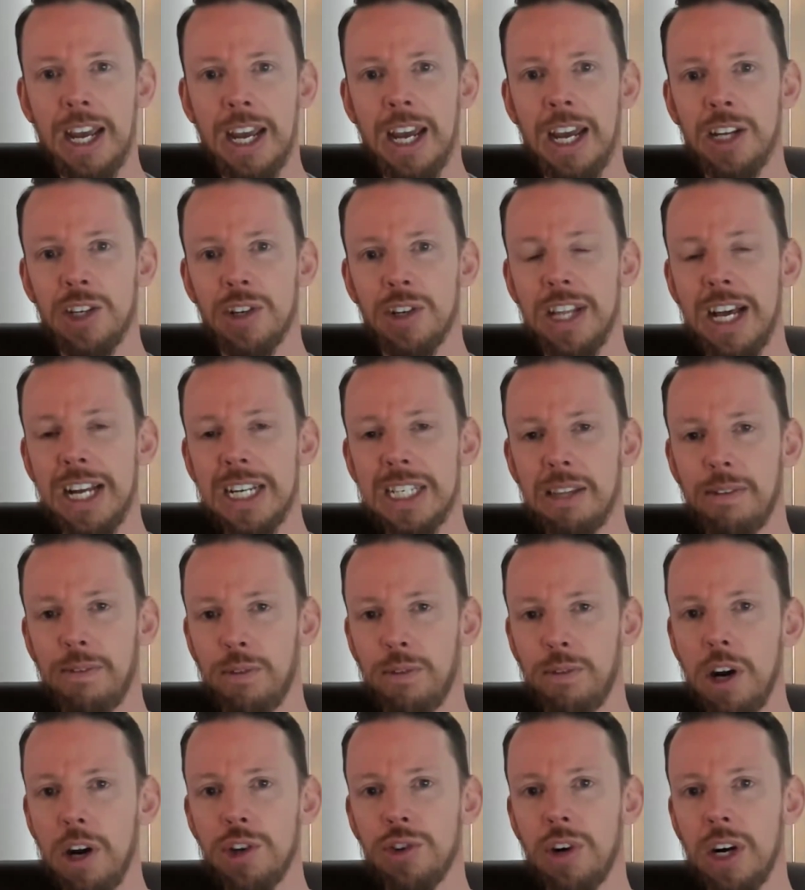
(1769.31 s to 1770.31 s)
And so that's the
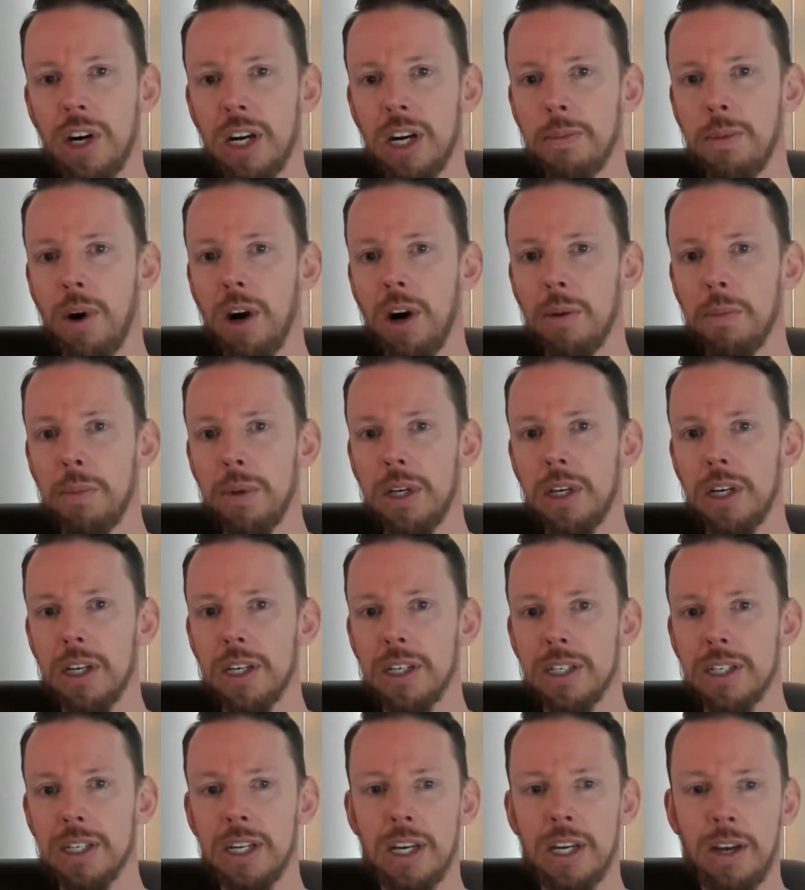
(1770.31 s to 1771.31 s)
frustrating part
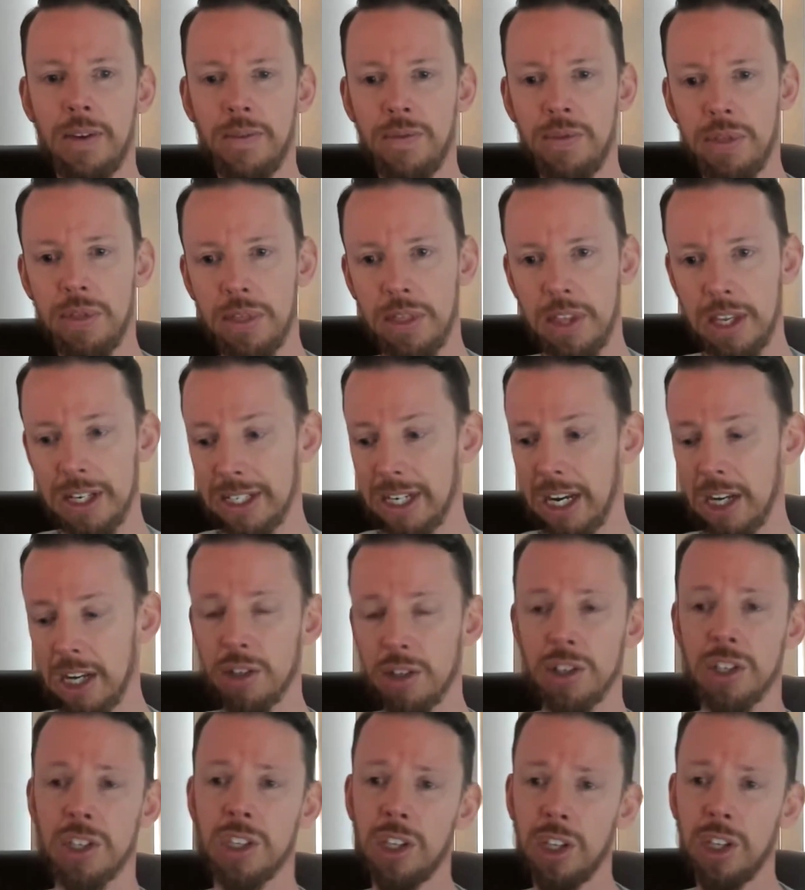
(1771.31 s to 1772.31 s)
because these guys
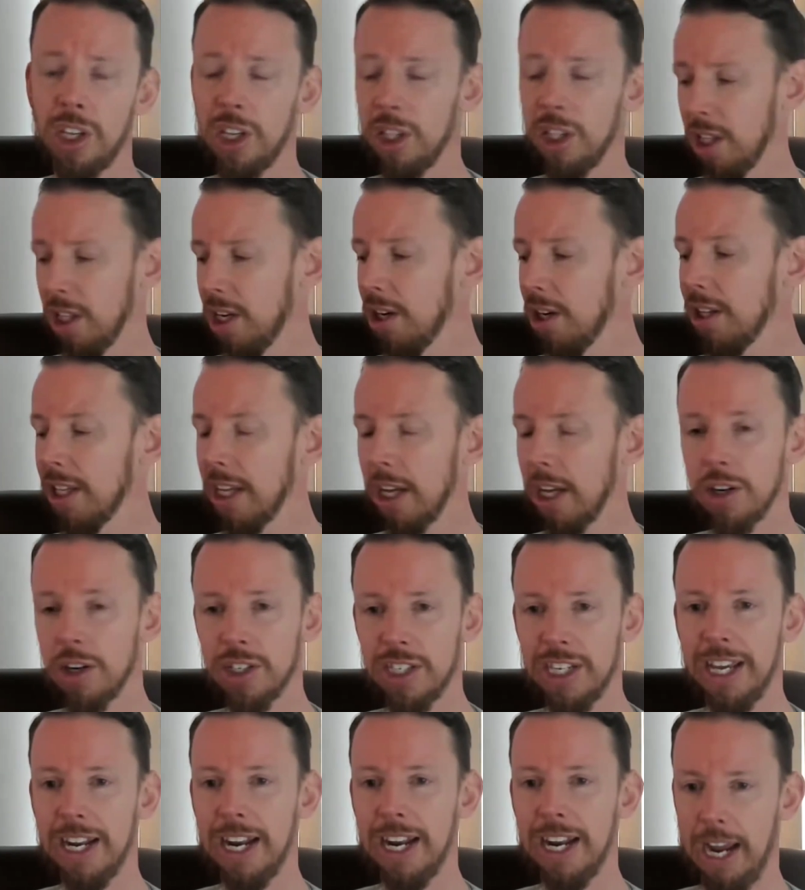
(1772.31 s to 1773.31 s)
are clearly
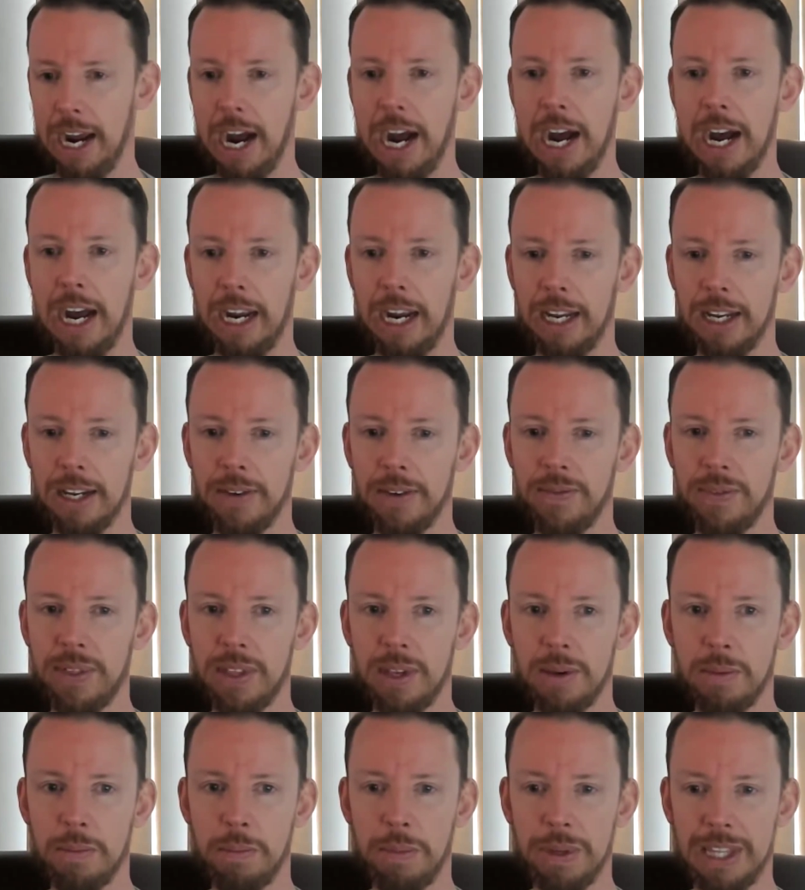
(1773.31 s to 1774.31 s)
understand AI,
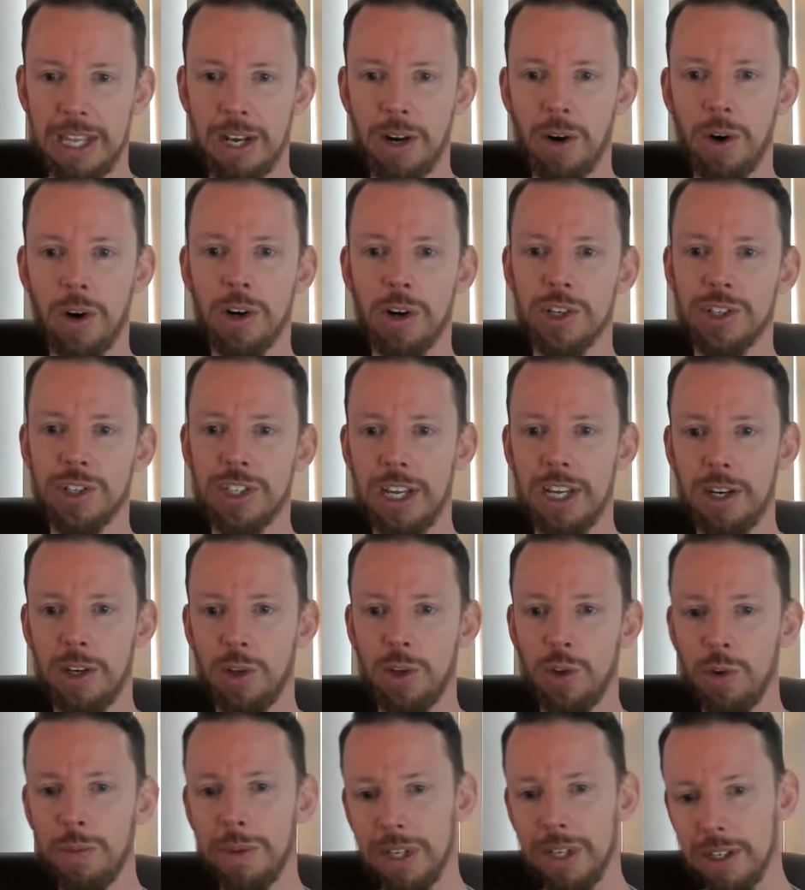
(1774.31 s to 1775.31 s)
but they don't understand
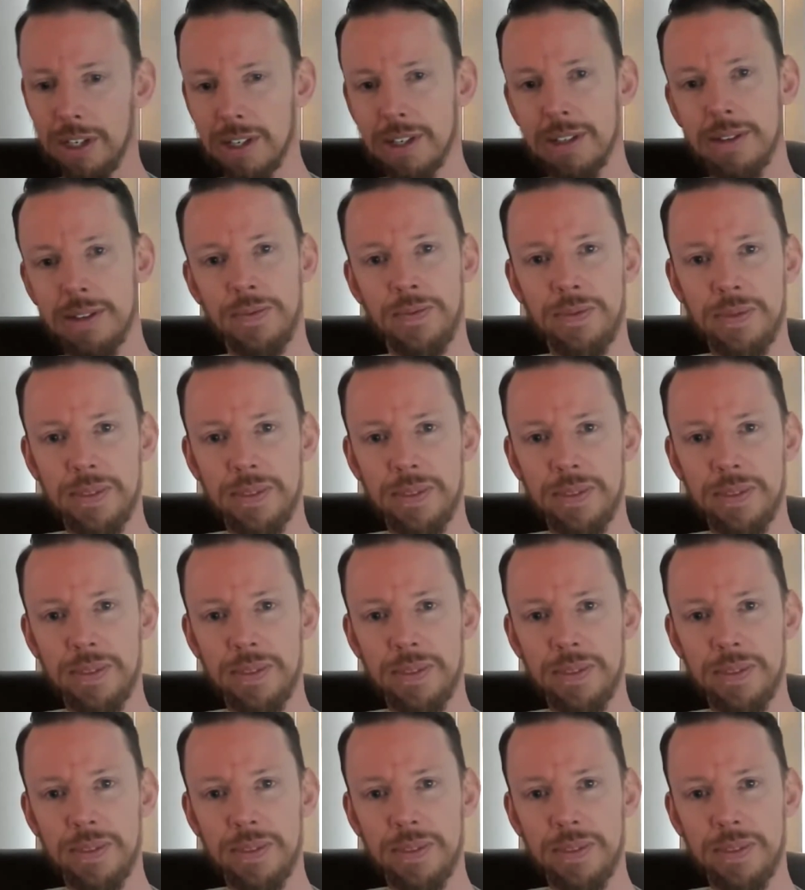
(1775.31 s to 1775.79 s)
humans.